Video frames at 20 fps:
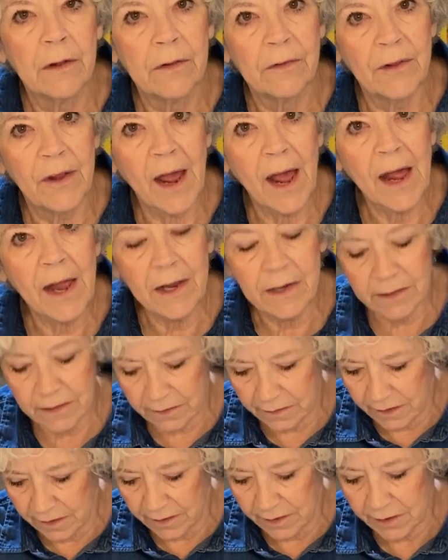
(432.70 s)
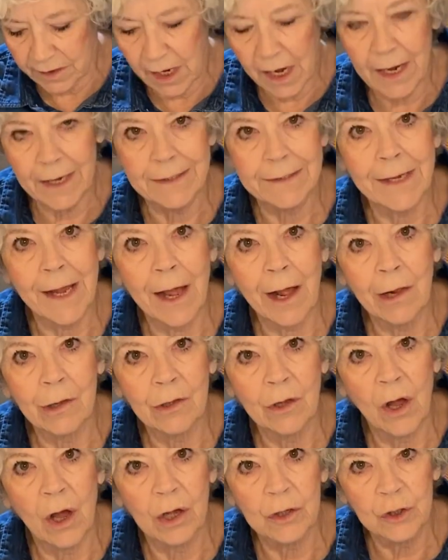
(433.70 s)
that decides how
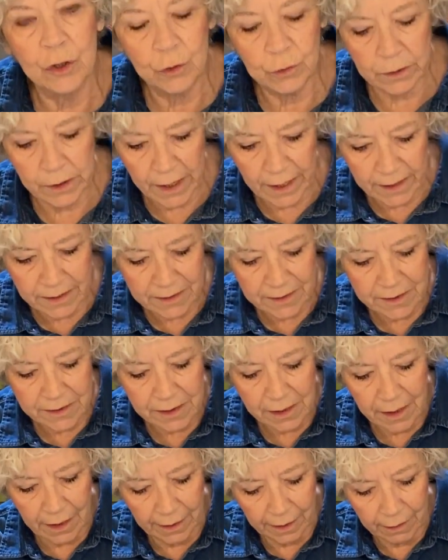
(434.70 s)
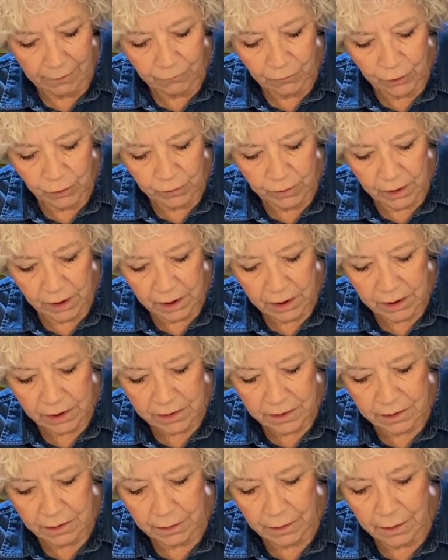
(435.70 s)
long you let it sit. If you need it
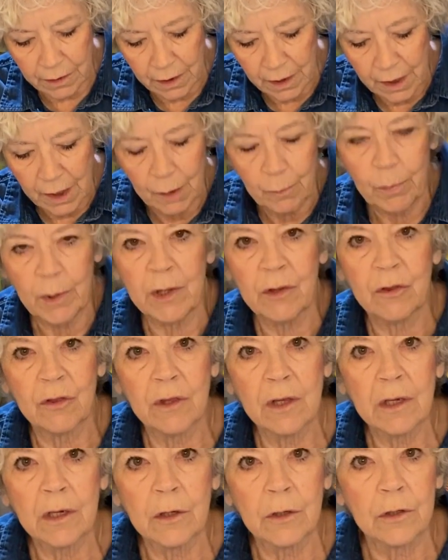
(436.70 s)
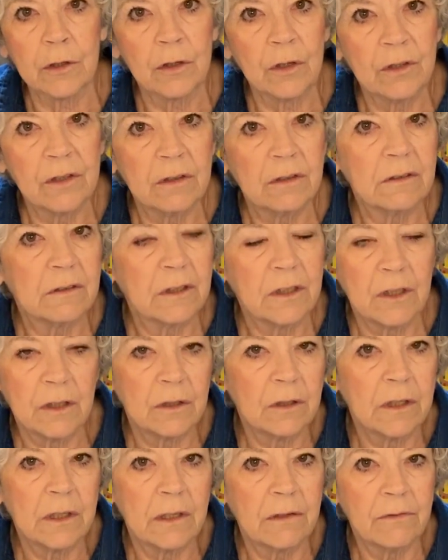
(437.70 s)
to be thicker, you
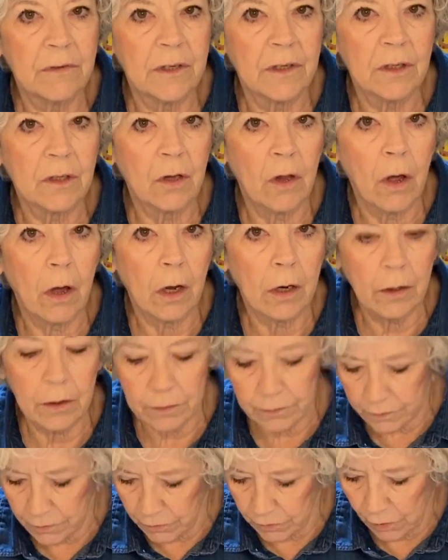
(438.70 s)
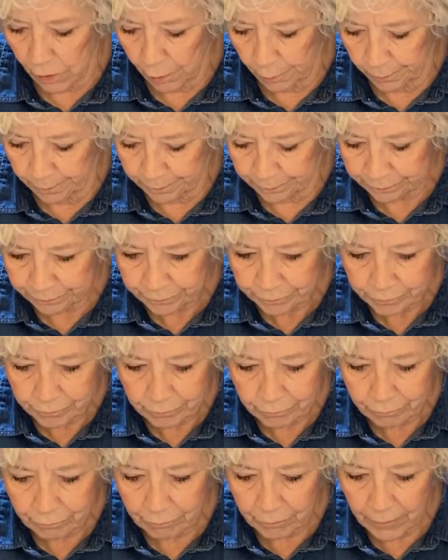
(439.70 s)
leave it longer. So
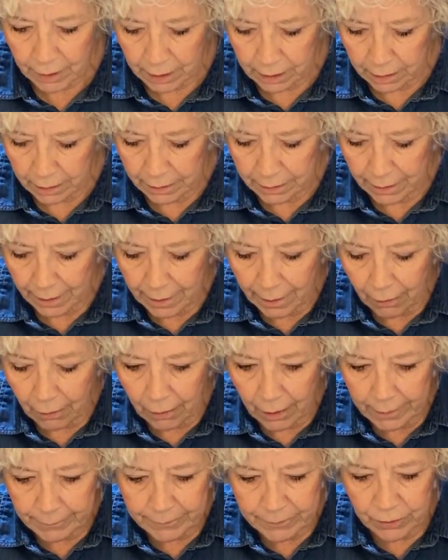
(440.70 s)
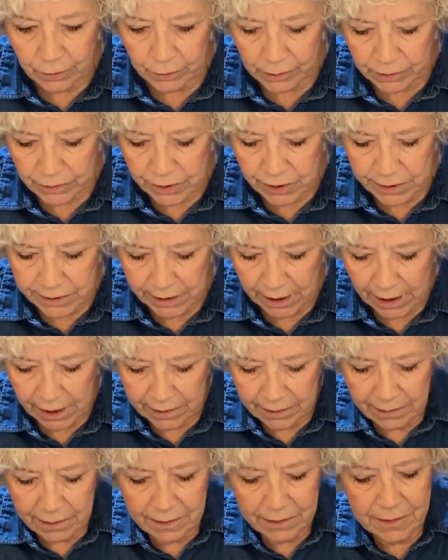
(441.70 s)
now I'm going to
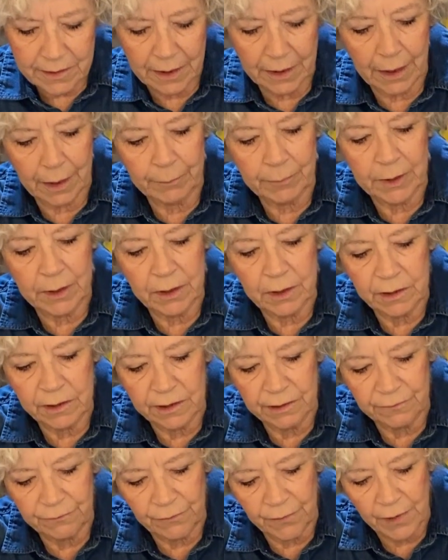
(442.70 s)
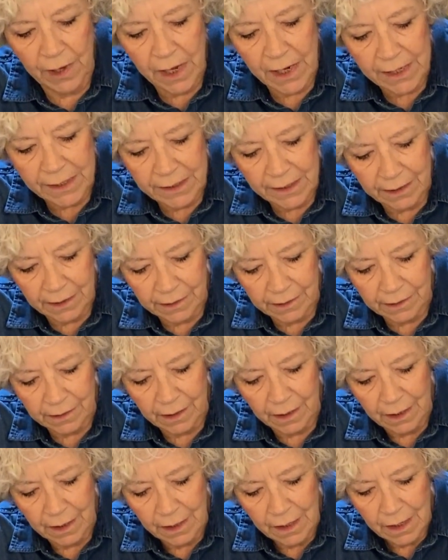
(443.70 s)
take this and I'm going to divide it.
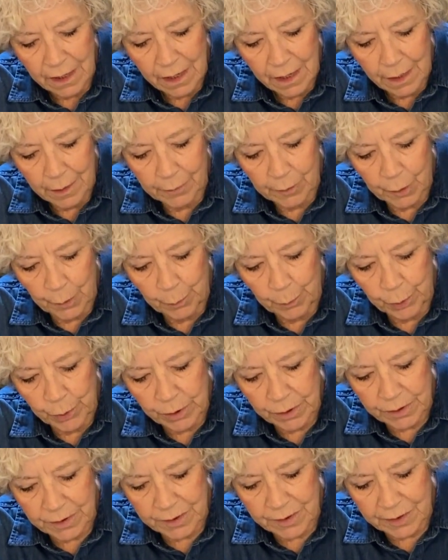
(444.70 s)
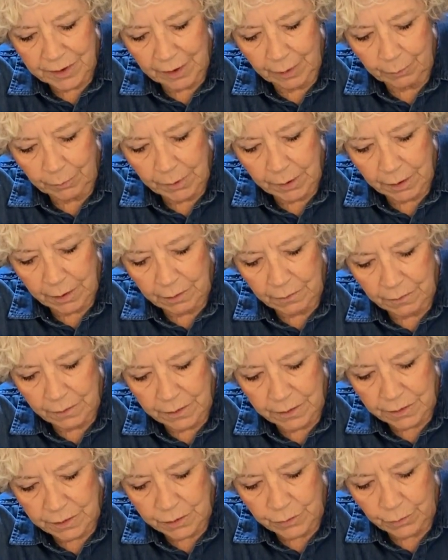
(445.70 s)
I'm going to put some in
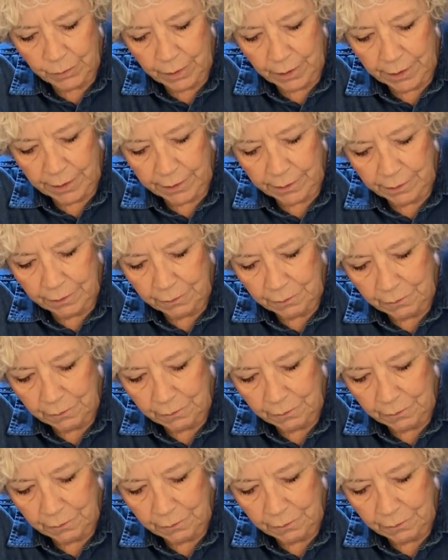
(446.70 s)
this one,